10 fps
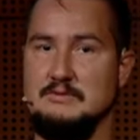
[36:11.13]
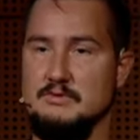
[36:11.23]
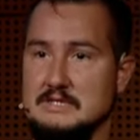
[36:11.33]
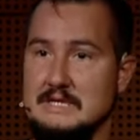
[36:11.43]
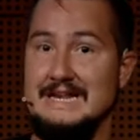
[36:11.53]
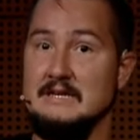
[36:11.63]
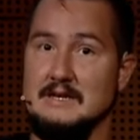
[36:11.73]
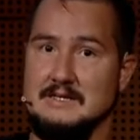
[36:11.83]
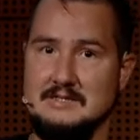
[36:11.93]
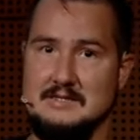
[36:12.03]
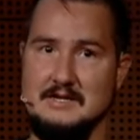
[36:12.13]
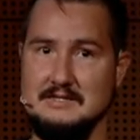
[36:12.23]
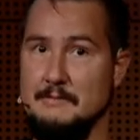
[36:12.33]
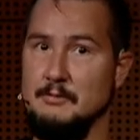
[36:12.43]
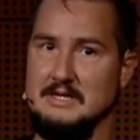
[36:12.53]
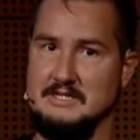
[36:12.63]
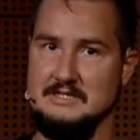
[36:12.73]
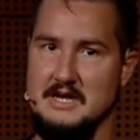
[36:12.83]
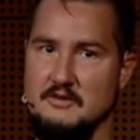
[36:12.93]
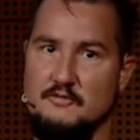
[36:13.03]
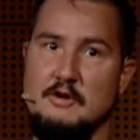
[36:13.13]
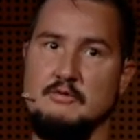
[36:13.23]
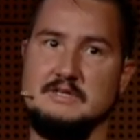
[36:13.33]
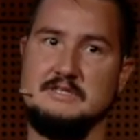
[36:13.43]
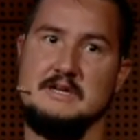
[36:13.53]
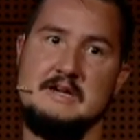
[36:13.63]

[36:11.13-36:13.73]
which is an int list and a double list and a float list.